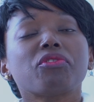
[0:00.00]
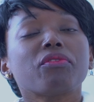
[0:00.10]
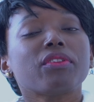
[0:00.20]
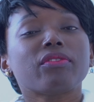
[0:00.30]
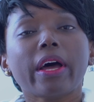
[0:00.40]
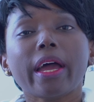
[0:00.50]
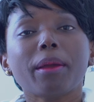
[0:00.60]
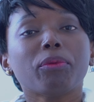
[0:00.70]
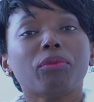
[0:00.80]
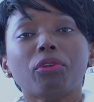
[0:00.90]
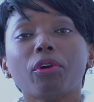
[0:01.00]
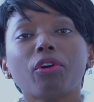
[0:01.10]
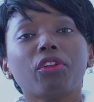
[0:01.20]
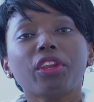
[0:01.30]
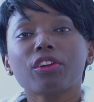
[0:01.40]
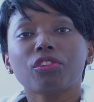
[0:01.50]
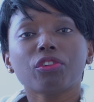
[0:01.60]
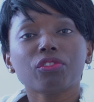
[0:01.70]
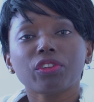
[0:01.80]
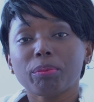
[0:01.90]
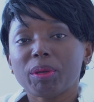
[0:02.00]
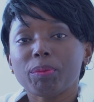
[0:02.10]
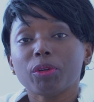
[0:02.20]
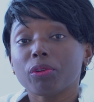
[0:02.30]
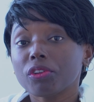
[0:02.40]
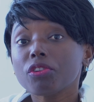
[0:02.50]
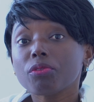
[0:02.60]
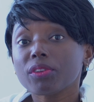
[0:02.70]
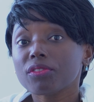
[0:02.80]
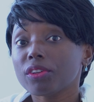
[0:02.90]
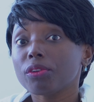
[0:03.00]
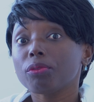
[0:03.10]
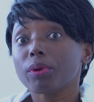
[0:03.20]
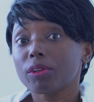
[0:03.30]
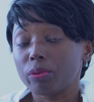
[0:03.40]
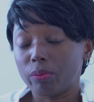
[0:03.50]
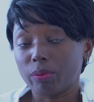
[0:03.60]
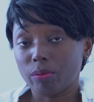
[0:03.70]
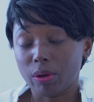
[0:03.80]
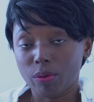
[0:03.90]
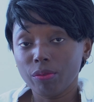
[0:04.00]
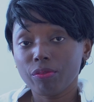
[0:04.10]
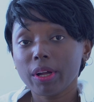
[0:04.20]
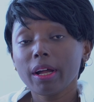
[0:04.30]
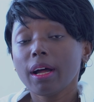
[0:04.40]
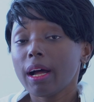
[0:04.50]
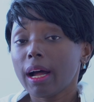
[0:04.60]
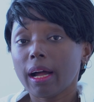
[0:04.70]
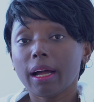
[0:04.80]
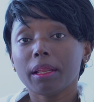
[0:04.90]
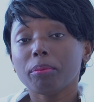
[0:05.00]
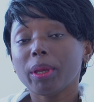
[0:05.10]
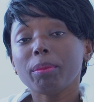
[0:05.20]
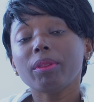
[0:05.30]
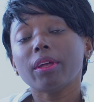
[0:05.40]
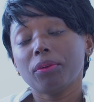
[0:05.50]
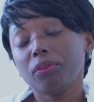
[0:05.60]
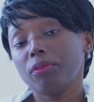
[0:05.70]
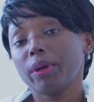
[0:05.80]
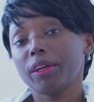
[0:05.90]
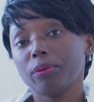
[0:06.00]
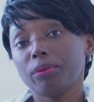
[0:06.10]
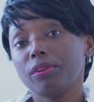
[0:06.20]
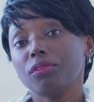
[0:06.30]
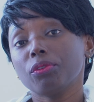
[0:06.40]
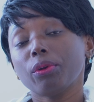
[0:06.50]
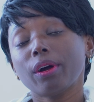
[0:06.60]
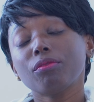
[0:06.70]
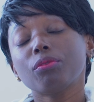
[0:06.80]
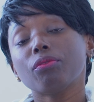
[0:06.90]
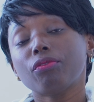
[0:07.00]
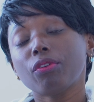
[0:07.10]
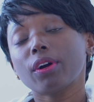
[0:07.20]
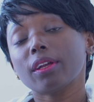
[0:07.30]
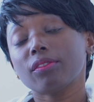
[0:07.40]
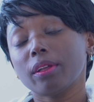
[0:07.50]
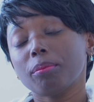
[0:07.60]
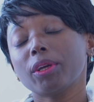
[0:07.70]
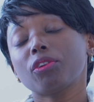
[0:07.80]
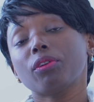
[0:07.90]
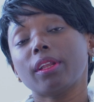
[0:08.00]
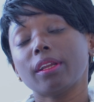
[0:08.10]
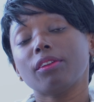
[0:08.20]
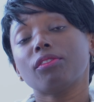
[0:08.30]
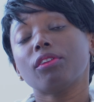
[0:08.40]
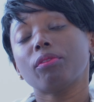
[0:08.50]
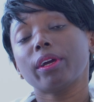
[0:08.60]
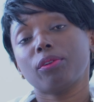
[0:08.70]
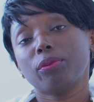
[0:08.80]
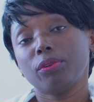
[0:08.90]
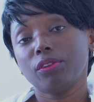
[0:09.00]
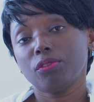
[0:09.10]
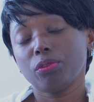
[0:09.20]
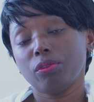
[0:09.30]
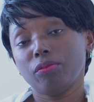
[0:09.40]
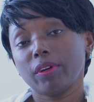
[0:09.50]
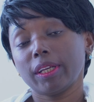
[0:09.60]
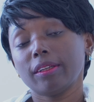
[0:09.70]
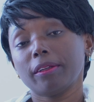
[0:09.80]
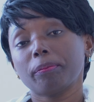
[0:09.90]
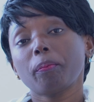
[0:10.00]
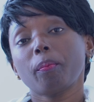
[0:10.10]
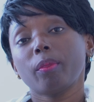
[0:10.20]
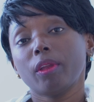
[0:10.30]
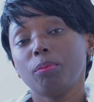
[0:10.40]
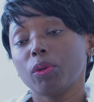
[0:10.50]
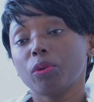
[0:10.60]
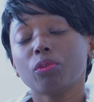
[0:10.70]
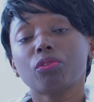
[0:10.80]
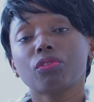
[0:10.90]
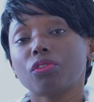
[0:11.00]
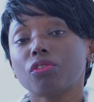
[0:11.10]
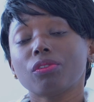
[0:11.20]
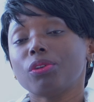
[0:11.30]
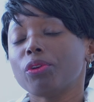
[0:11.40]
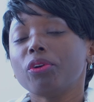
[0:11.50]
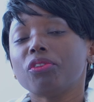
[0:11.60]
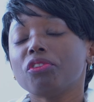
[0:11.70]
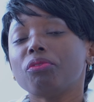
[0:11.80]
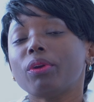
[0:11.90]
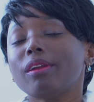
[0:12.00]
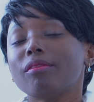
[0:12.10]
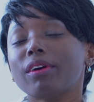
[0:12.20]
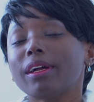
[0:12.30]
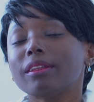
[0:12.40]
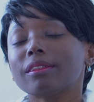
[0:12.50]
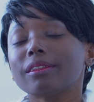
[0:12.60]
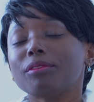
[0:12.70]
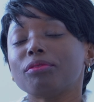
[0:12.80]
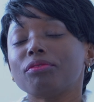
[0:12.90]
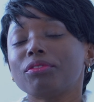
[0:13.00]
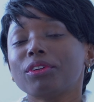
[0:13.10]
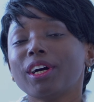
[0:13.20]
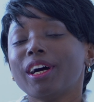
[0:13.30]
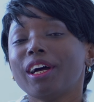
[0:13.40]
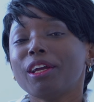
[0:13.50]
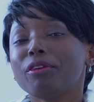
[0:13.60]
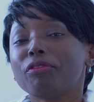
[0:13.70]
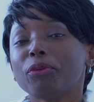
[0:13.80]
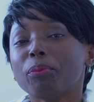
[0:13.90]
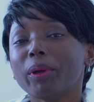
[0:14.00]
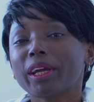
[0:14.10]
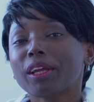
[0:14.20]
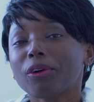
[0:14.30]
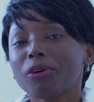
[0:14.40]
of the time your connections are maybe not interested in what you offer, and maybe they're not the right audience. So you have to focus and make sure that it's the right audience you're inviting, because it's irrelevant if you're making